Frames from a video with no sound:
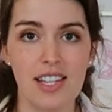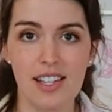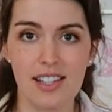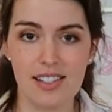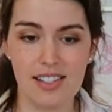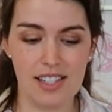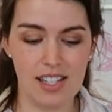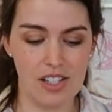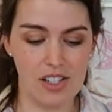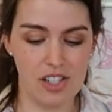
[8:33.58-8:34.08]
the
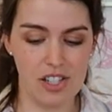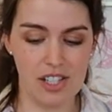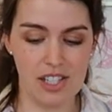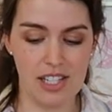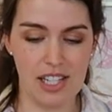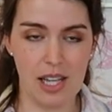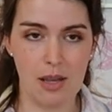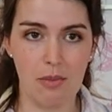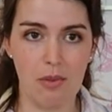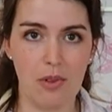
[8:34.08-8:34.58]
extension
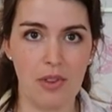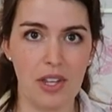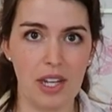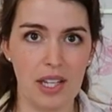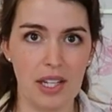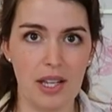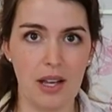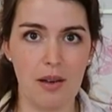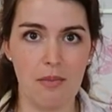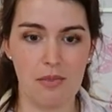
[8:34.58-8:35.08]
table that
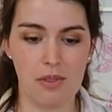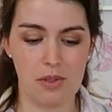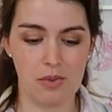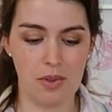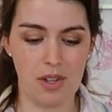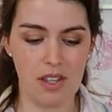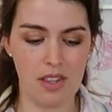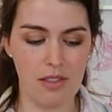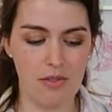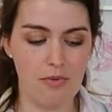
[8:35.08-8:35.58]
it comes
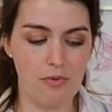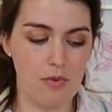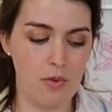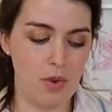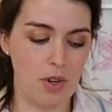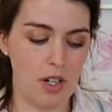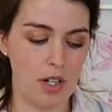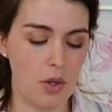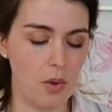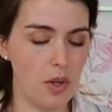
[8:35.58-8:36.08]
with
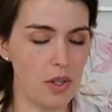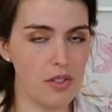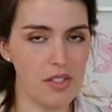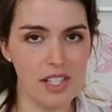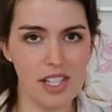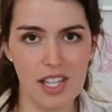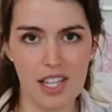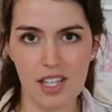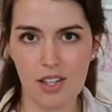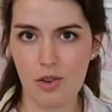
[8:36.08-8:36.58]
for
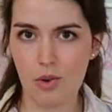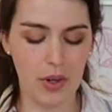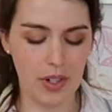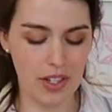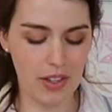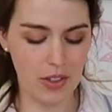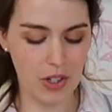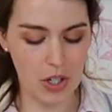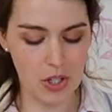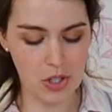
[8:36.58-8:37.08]
quilting or
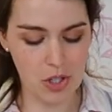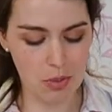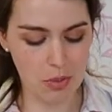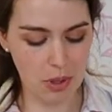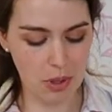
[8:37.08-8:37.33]
any larger